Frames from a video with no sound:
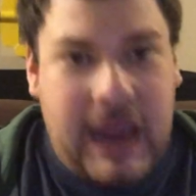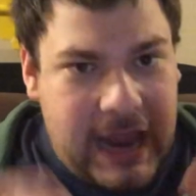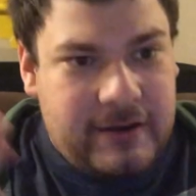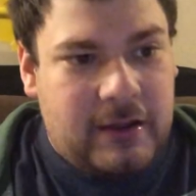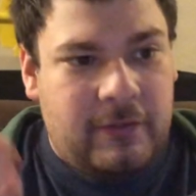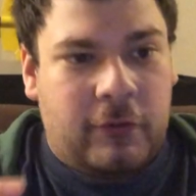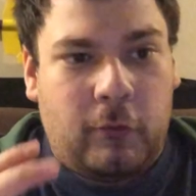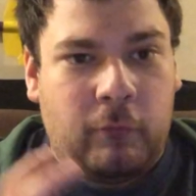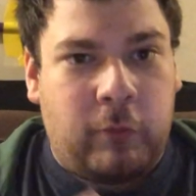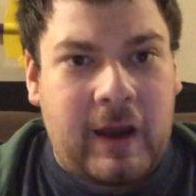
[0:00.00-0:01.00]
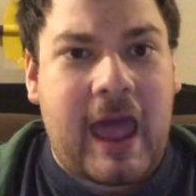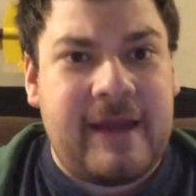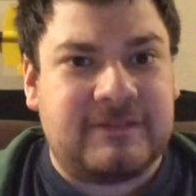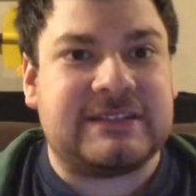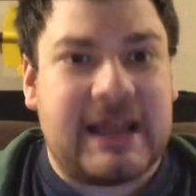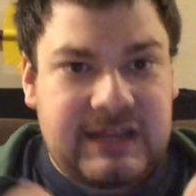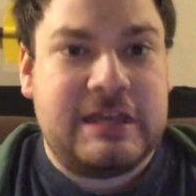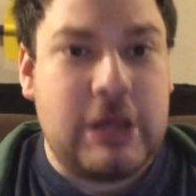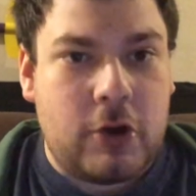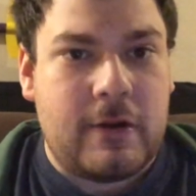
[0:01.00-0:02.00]
And what I've said
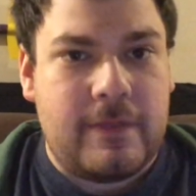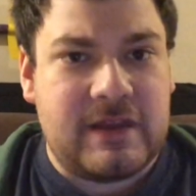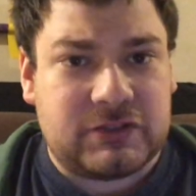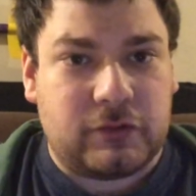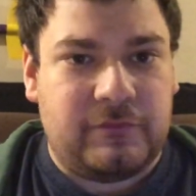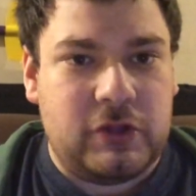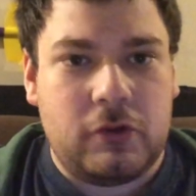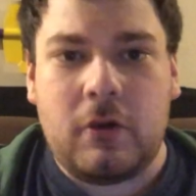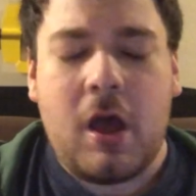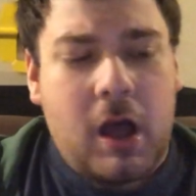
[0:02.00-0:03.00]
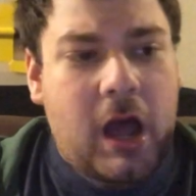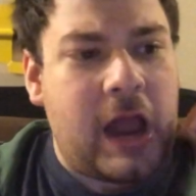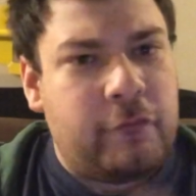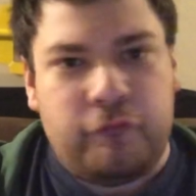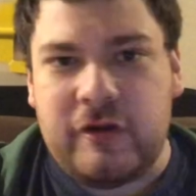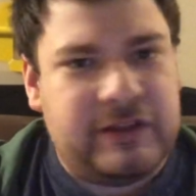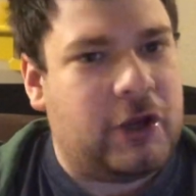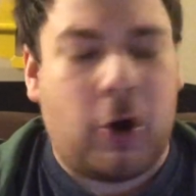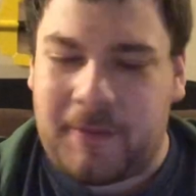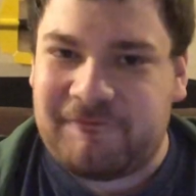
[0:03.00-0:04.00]
here in this review, I really
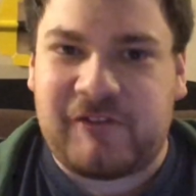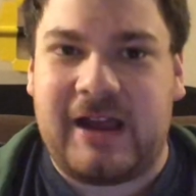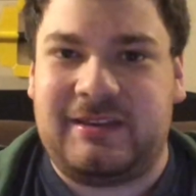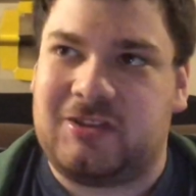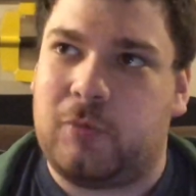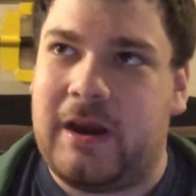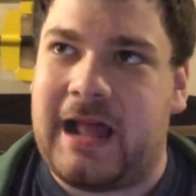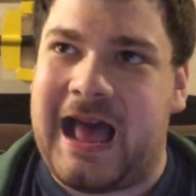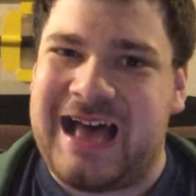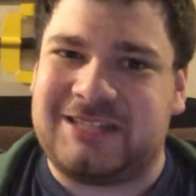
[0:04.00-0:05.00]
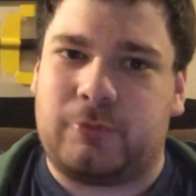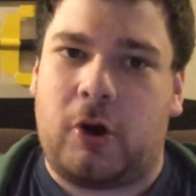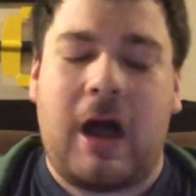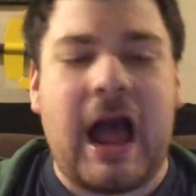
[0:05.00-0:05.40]
hope it finds its way to Hasbro.